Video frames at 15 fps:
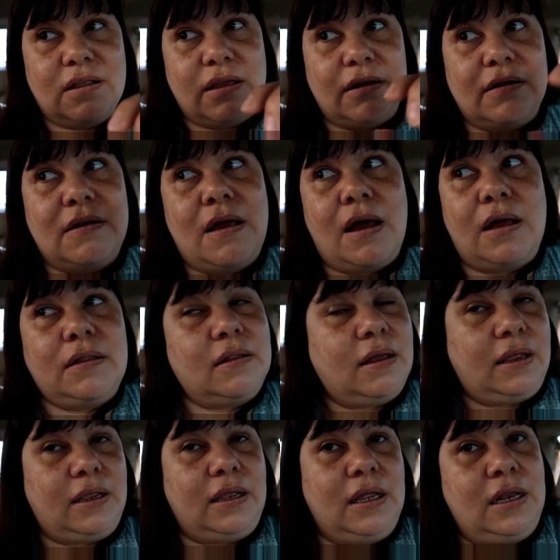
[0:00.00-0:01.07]
Like, not
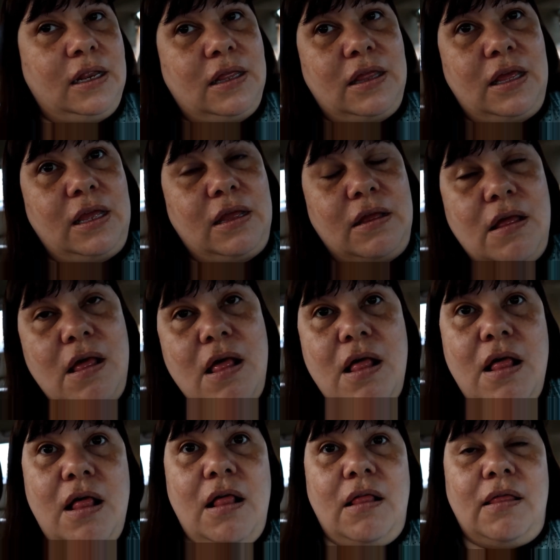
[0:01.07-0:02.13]
like anything
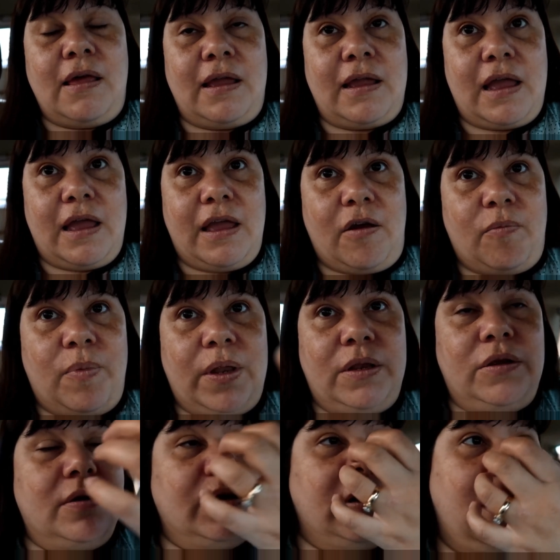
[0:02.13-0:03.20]
like I have been.
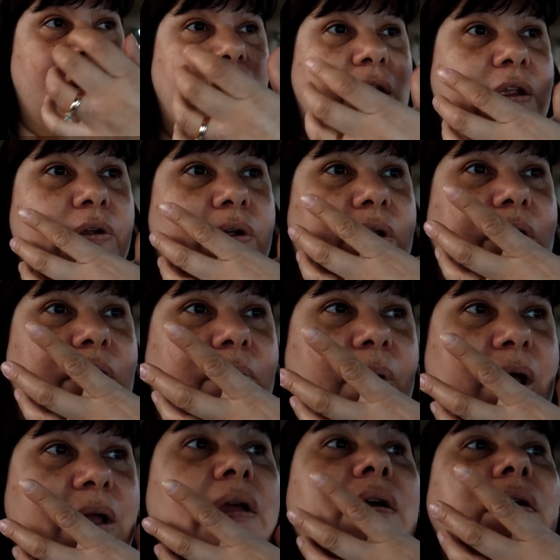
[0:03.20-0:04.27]
You can kind of hear it in
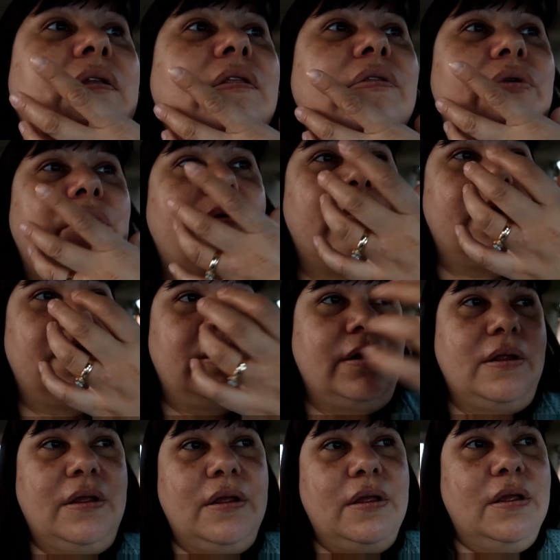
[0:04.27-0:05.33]
my throat.
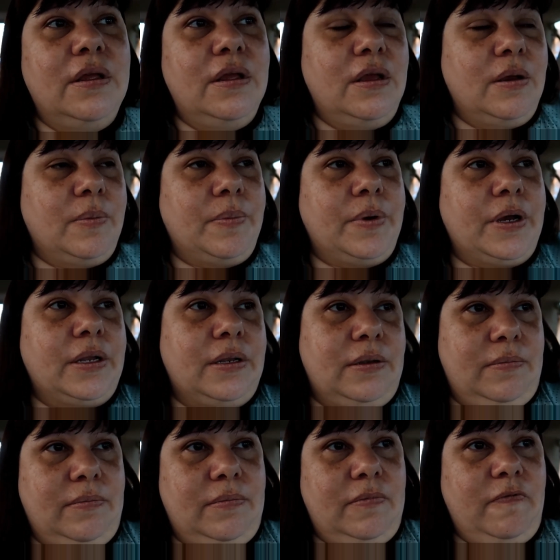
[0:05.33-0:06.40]
But
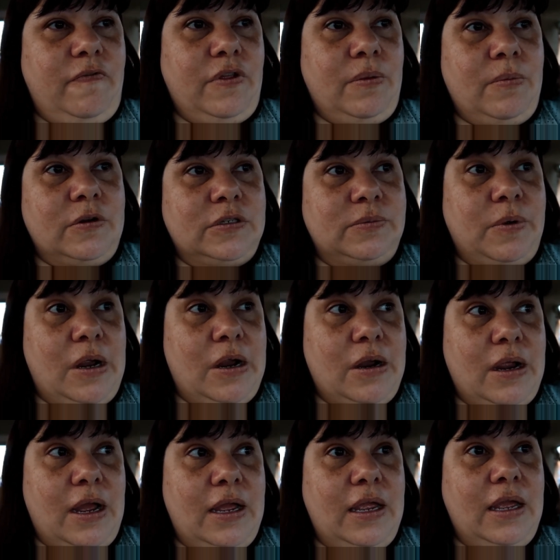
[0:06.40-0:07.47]
for the most
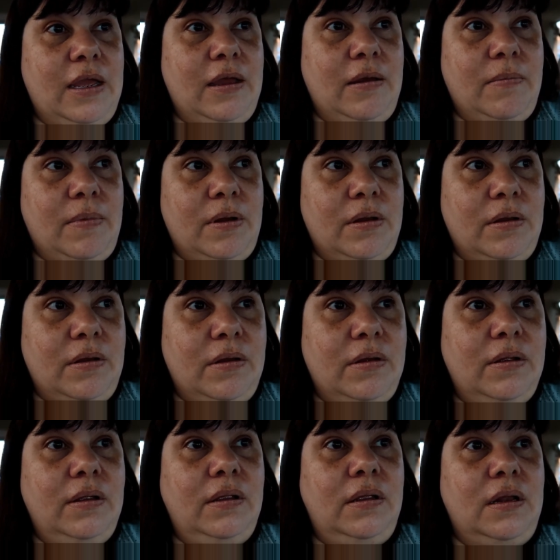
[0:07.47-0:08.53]
part, I am
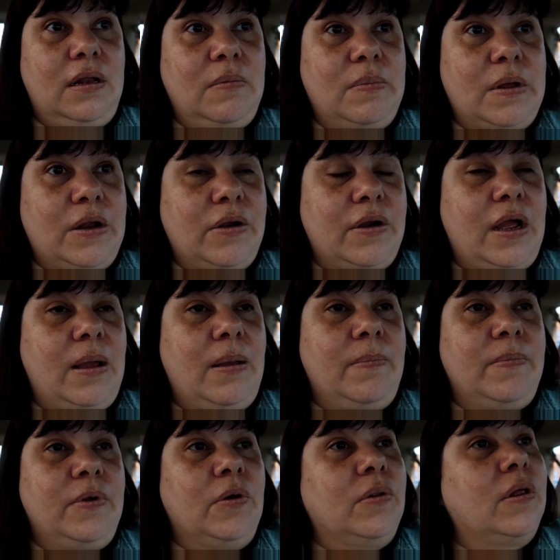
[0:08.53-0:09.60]
getting better.
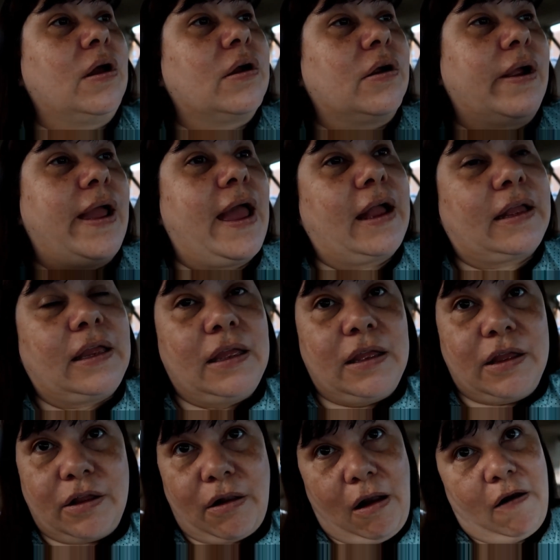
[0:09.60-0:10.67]
I'm no longer
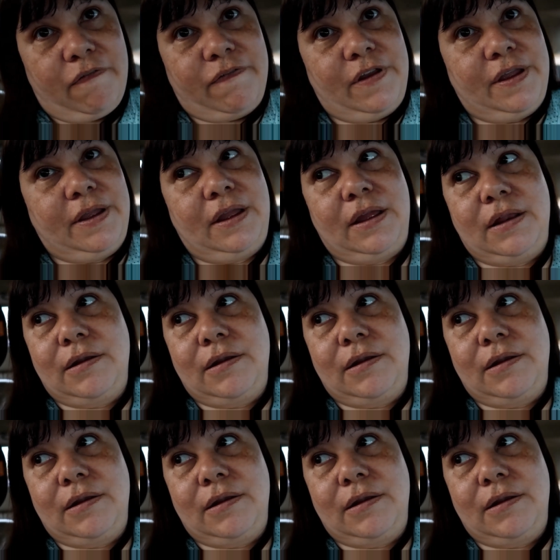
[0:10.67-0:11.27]
hacking and coughing.